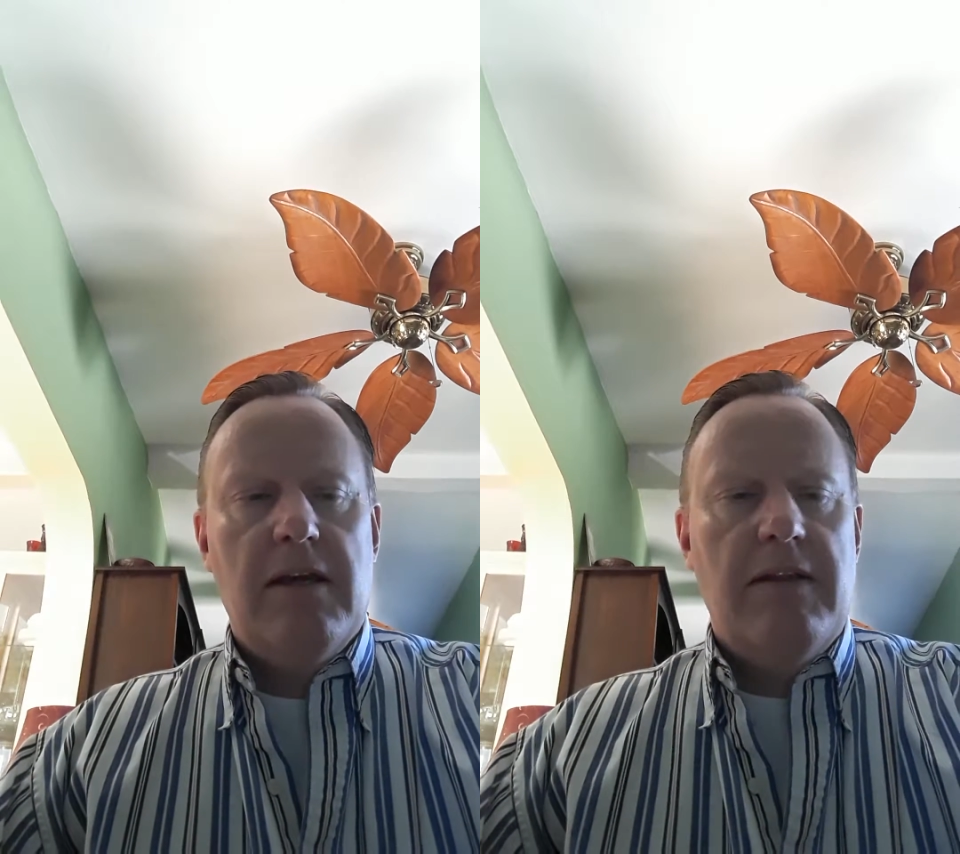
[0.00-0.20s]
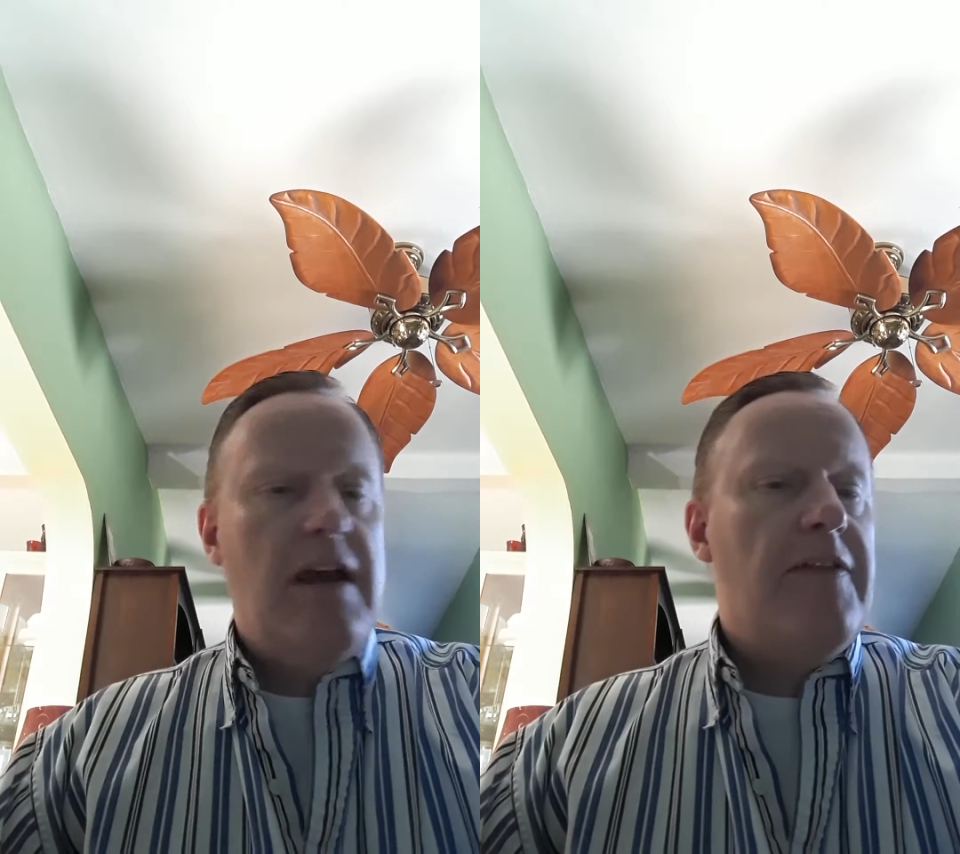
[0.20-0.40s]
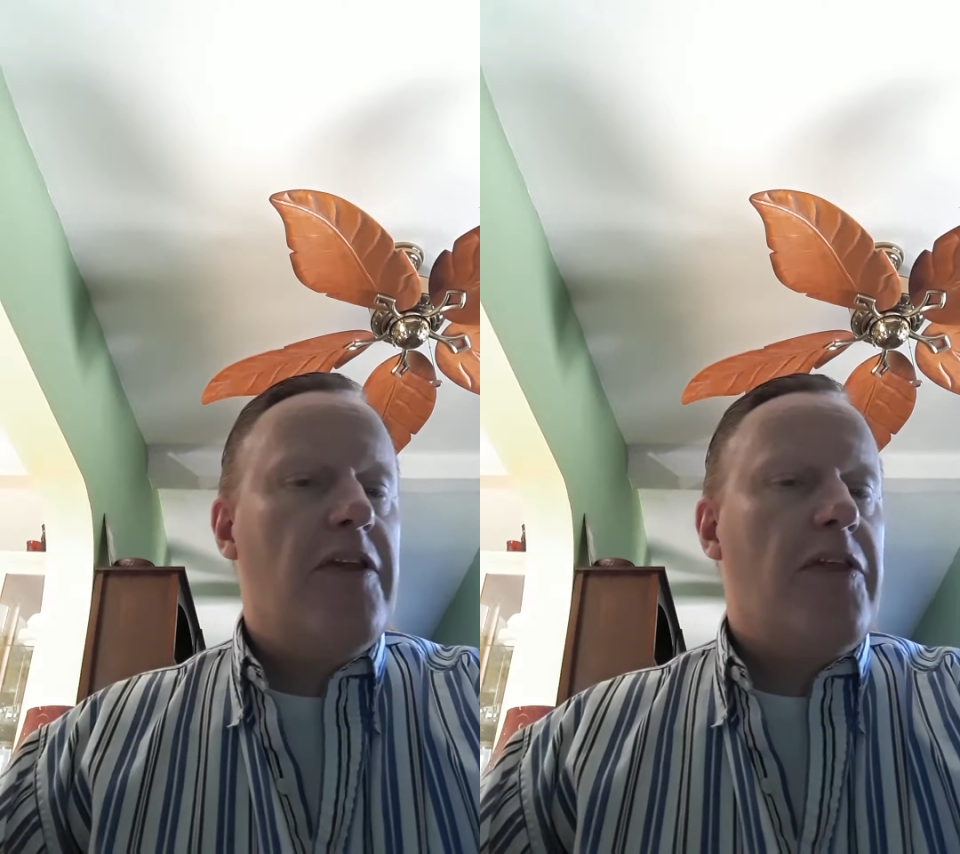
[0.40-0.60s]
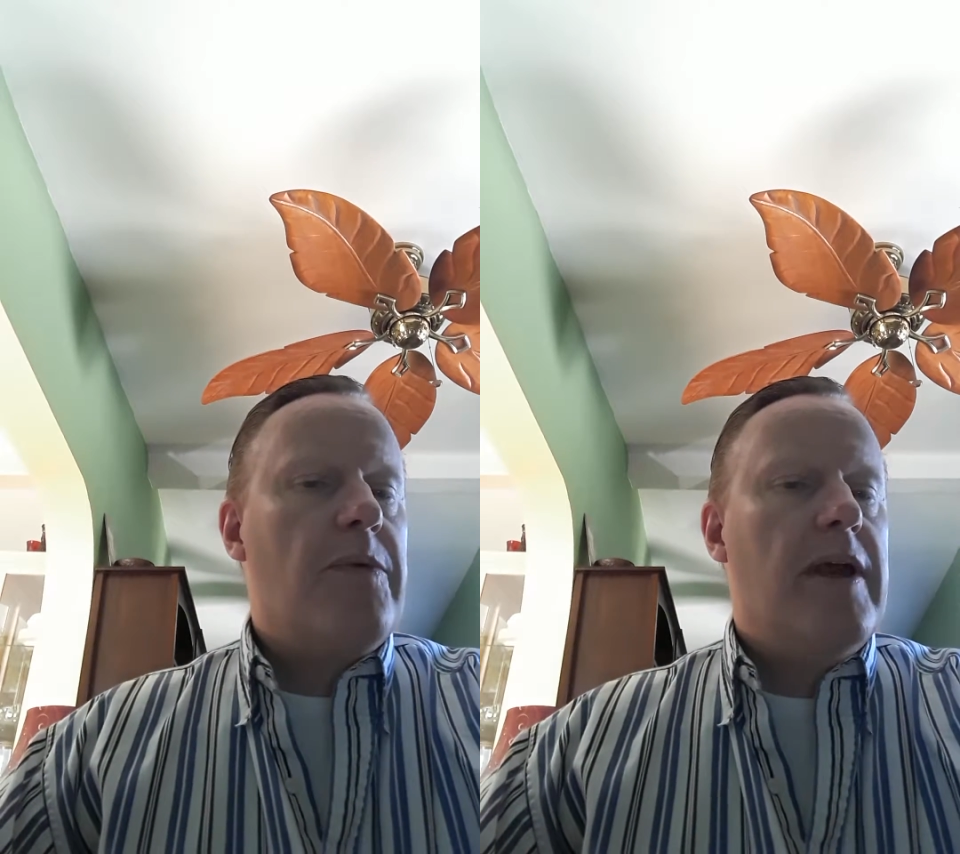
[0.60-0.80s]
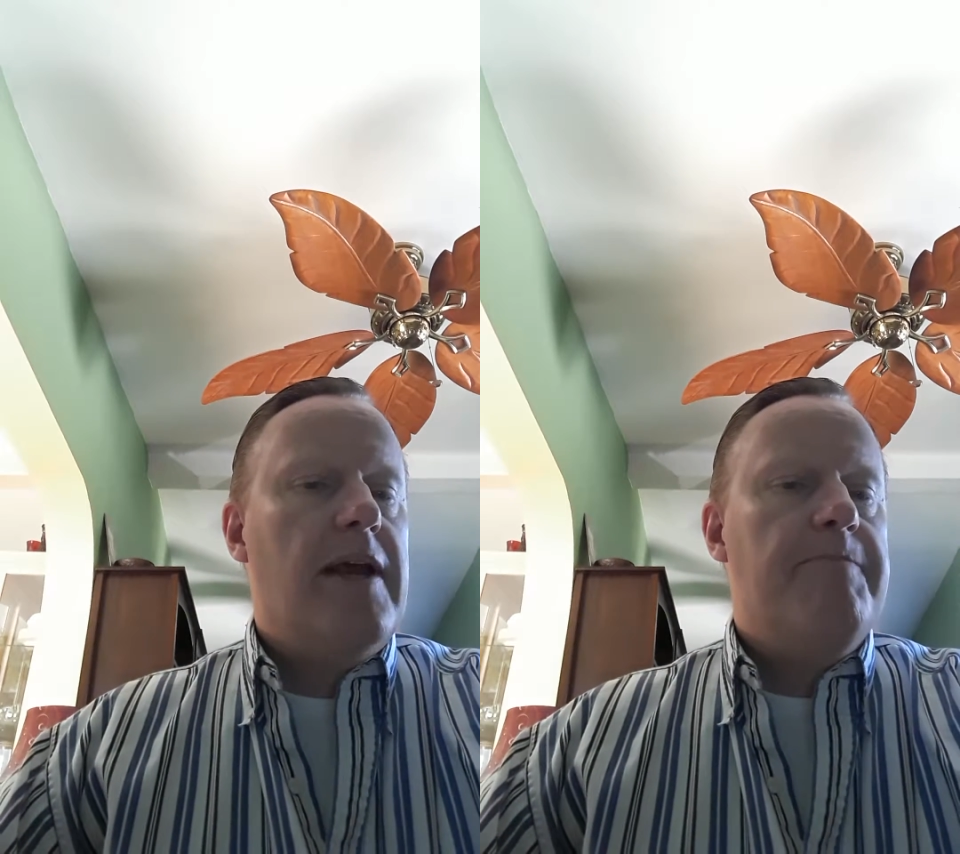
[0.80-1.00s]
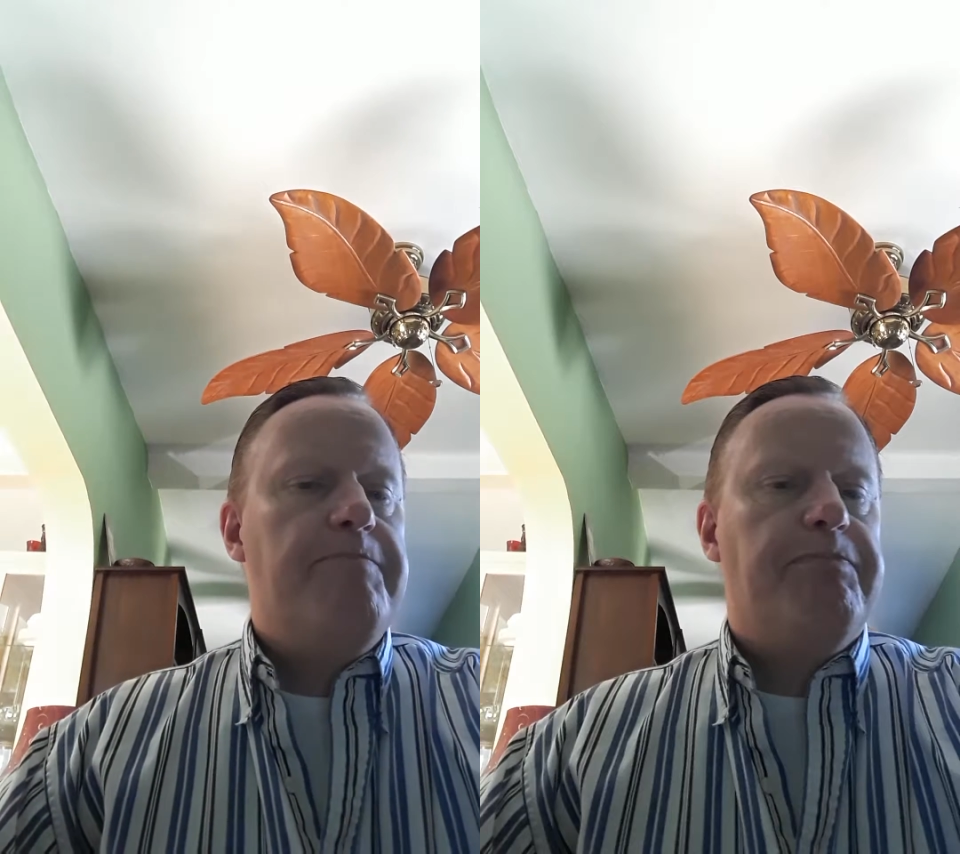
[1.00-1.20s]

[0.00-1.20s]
The other three